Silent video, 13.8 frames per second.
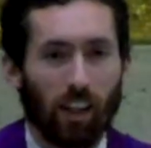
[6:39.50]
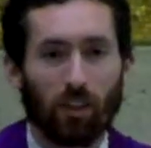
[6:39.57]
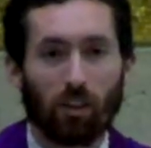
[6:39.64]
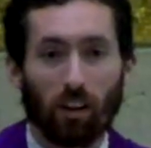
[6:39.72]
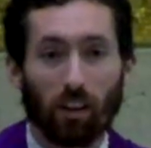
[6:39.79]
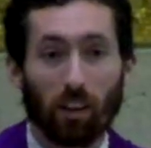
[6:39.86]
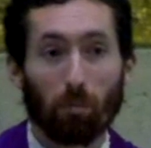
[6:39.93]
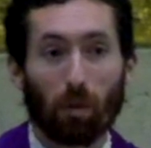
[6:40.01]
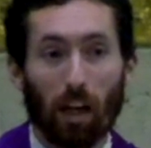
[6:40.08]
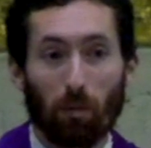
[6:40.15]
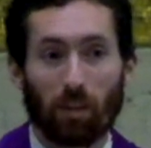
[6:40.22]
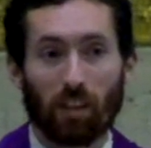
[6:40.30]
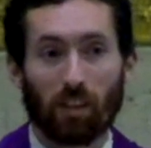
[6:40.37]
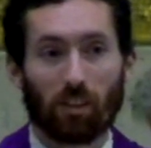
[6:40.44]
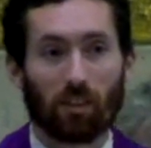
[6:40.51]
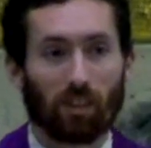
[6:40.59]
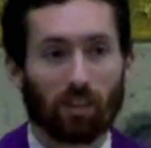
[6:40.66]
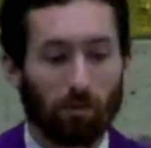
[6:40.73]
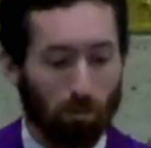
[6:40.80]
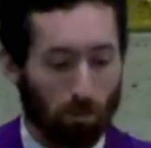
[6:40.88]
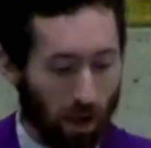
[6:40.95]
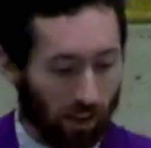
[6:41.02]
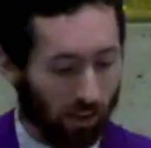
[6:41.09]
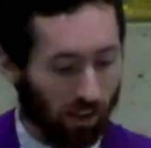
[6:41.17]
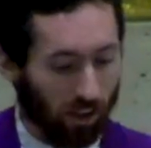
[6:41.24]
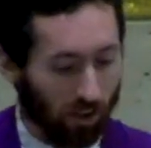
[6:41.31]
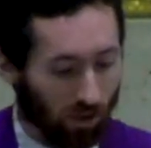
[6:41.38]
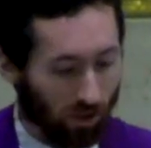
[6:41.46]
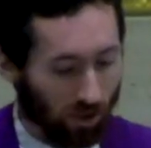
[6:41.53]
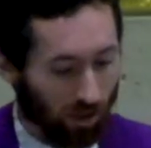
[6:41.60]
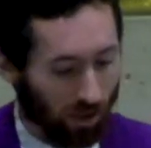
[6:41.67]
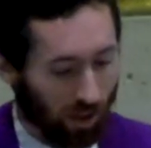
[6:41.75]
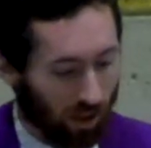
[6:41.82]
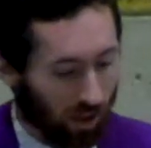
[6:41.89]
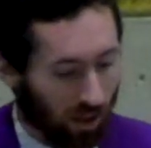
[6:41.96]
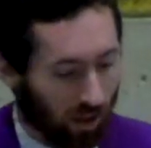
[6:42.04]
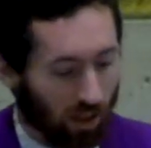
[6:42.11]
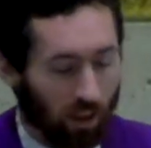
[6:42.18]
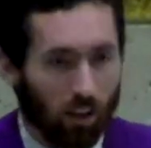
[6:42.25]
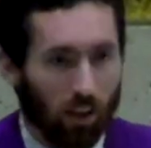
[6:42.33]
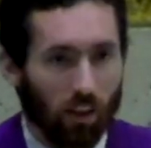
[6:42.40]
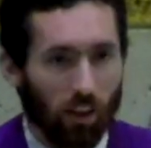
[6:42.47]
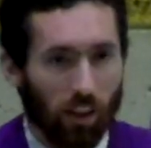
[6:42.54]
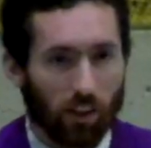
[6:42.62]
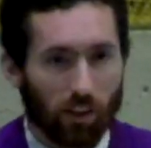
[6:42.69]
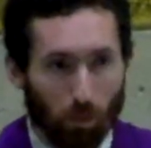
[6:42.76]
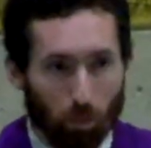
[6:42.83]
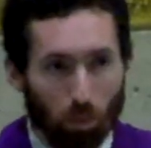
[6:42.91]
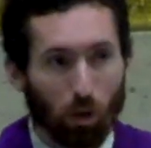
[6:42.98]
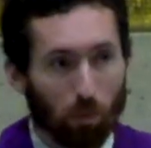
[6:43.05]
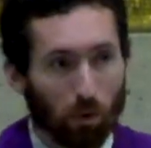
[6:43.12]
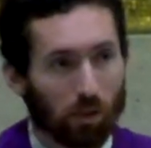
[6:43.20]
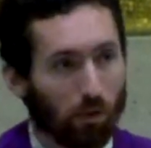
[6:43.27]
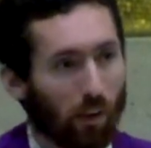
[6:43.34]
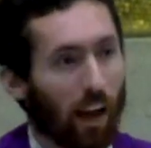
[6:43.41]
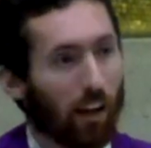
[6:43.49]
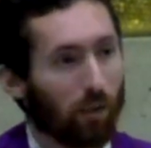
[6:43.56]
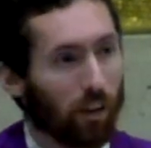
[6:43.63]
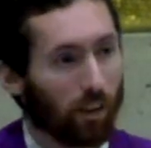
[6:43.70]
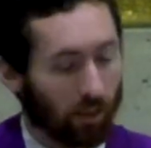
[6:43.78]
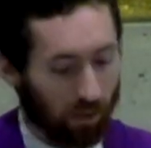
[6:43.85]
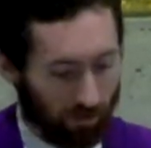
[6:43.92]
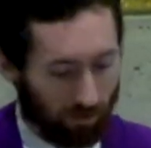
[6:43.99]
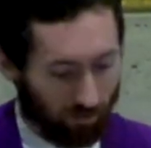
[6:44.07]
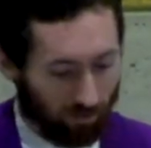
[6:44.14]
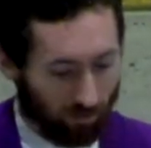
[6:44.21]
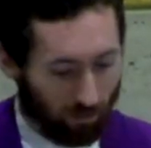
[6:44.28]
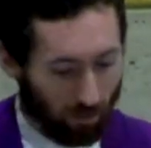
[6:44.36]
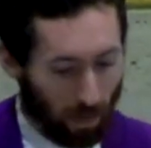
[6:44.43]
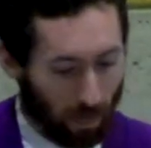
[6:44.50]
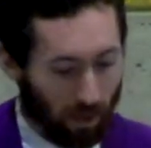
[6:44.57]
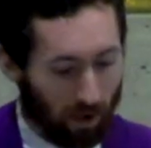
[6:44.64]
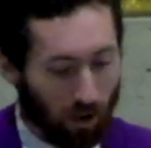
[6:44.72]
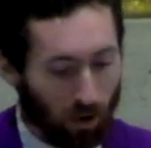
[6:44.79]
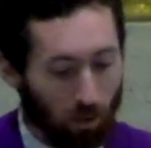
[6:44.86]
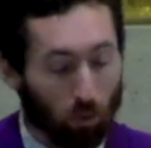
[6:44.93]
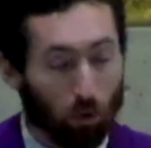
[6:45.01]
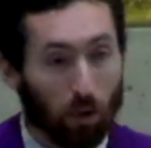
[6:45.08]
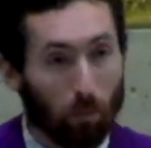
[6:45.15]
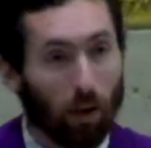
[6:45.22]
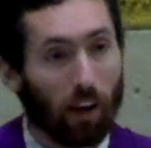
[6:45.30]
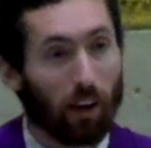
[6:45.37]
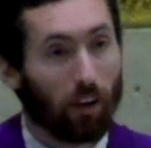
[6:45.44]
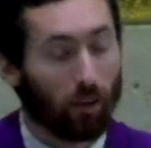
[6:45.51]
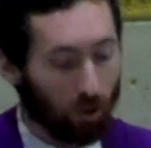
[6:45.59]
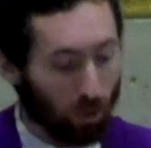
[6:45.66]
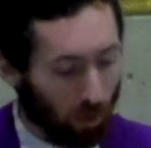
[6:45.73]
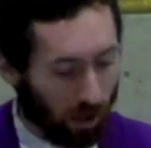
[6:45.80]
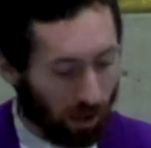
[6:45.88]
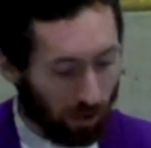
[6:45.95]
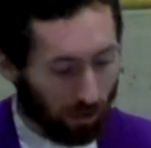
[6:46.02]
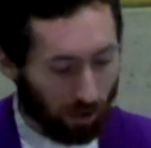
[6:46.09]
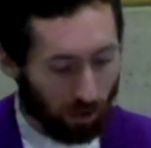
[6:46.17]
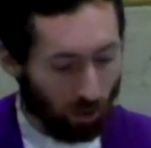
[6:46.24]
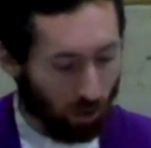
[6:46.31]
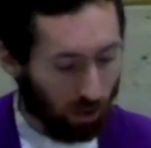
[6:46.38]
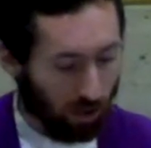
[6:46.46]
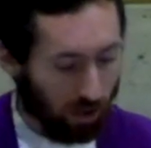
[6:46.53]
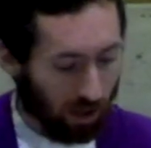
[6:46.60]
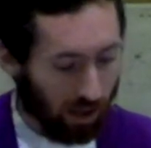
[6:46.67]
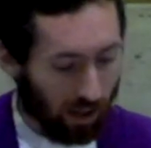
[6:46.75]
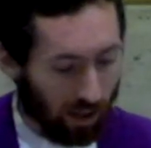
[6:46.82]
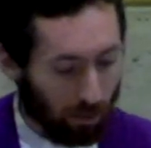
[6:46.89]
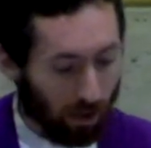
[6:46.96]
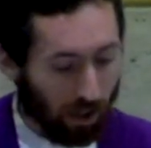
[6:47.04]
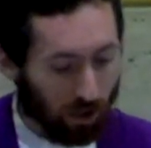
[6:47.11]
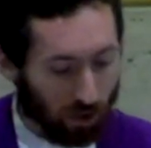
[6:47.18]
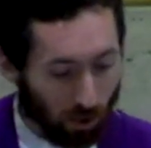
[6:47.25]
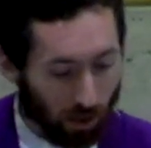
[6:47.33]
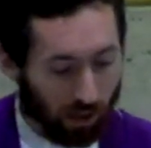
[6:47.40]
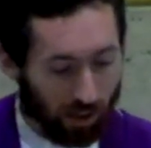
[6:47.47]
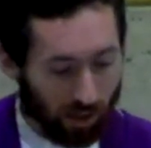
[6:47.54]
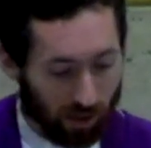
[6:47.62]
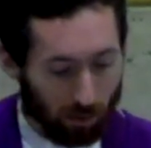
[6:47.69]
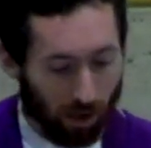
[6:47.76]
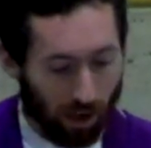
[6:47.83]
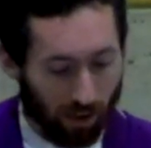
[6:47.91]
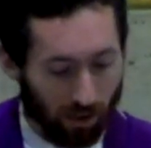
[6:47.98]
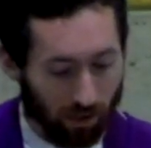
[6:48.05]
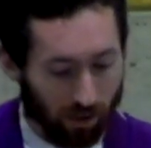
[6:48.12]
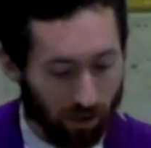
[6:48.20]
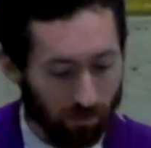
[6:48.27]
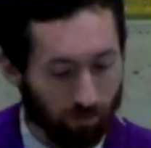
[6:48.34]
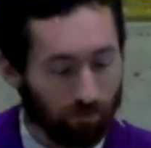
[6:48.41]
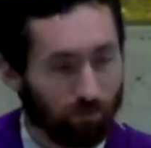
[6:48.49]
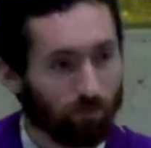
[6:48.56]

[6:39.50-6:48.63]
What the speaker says: In John the Baptist's message is the purpose of Advent. Prepare the way of the Lord, make straight his paths.